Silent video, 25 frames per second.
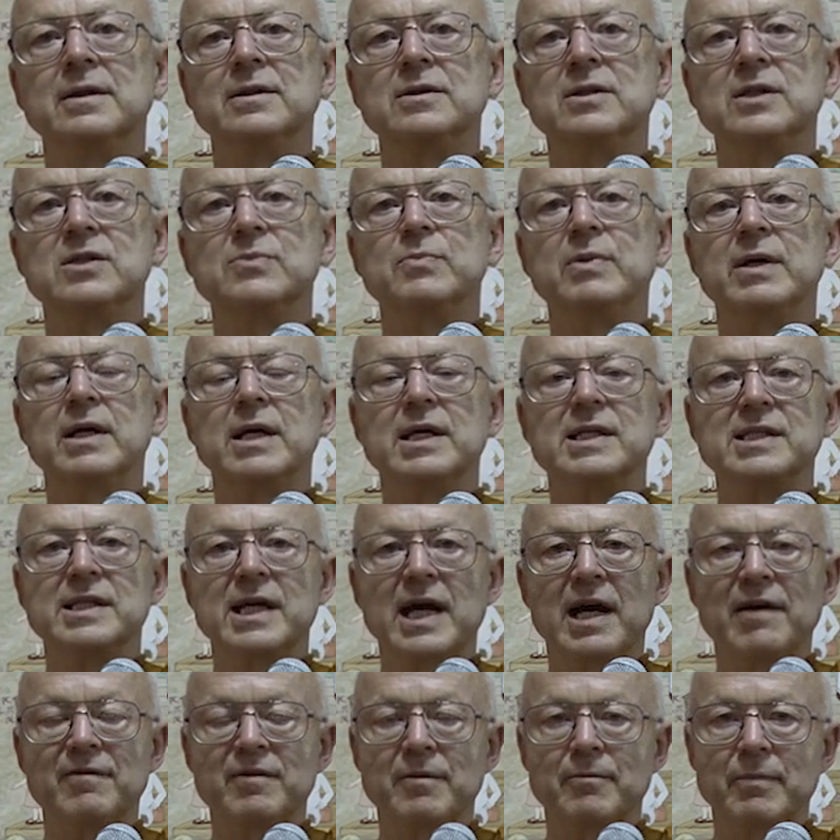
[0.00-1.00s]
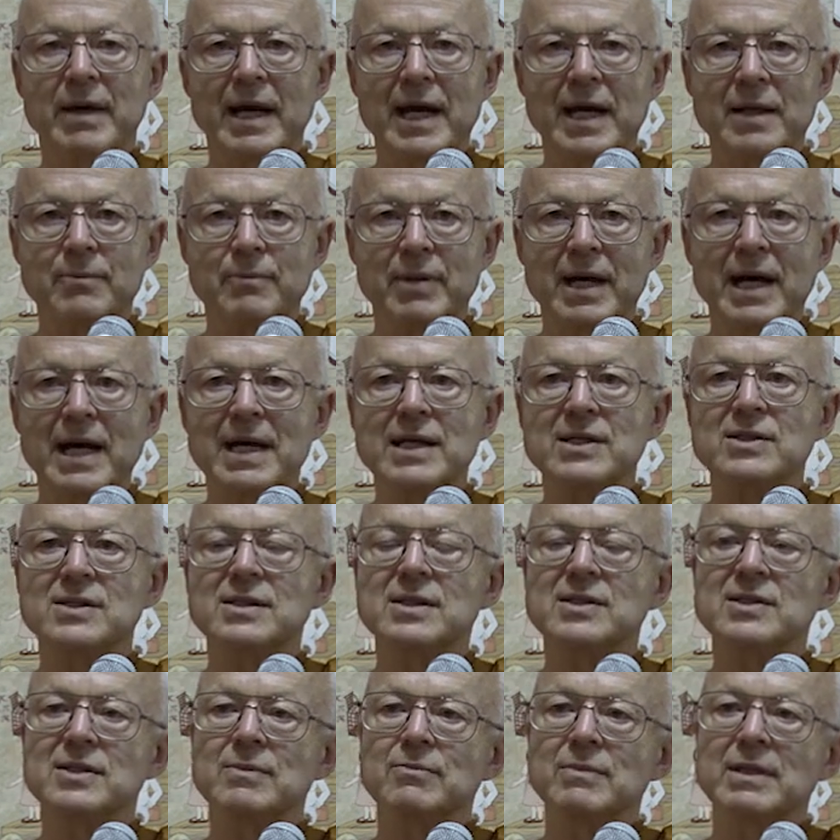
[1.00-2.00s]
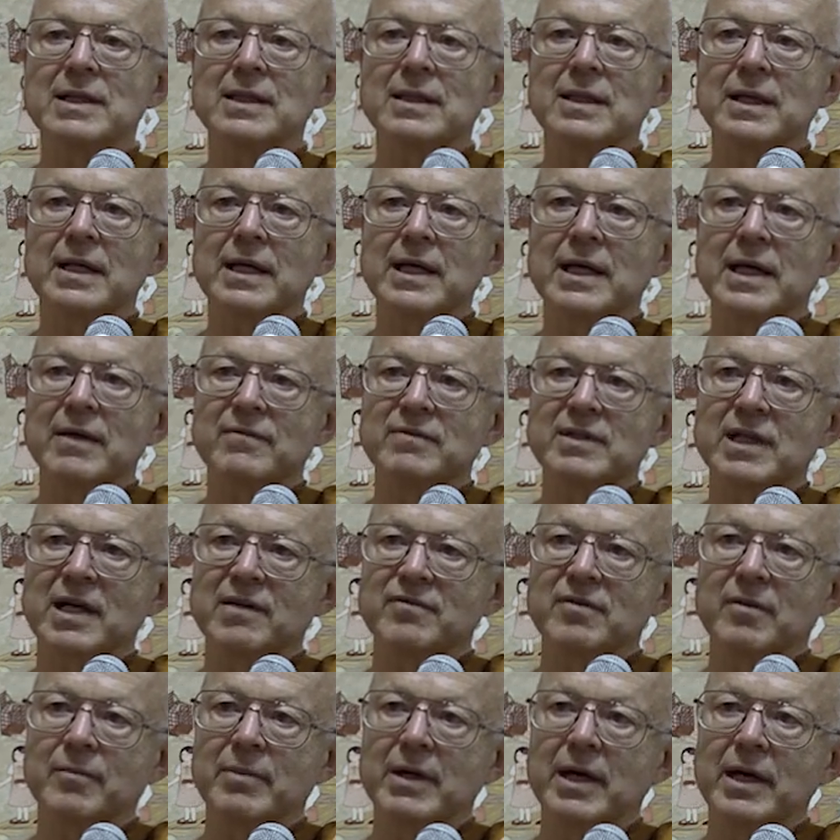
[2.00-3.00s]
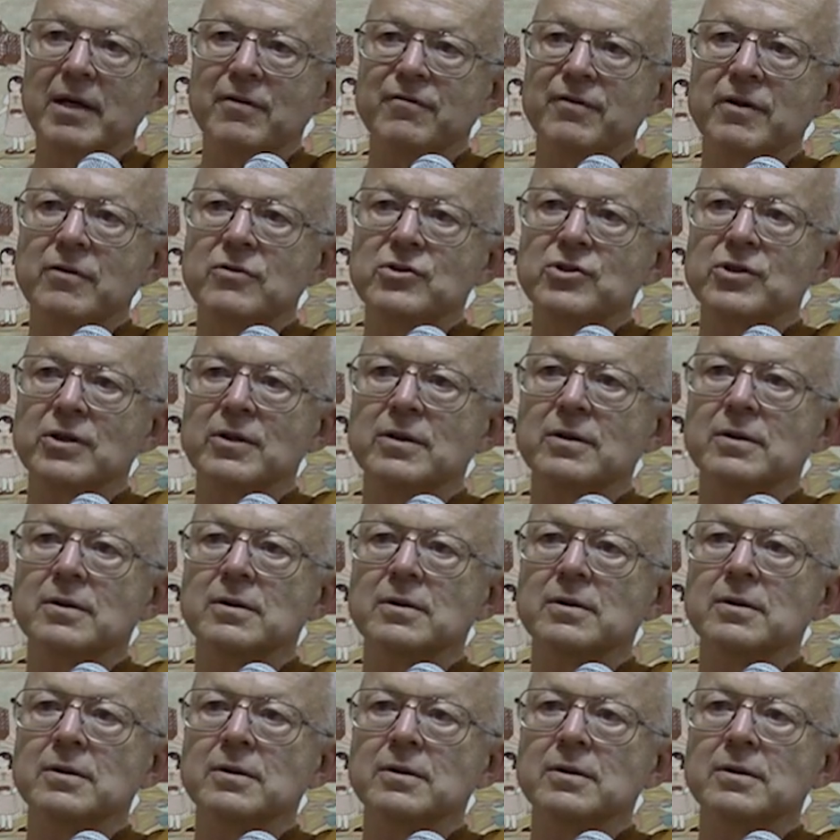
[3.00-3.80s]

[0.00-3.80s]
Just because I have a bad past doesn't mean that I have to have a bad future.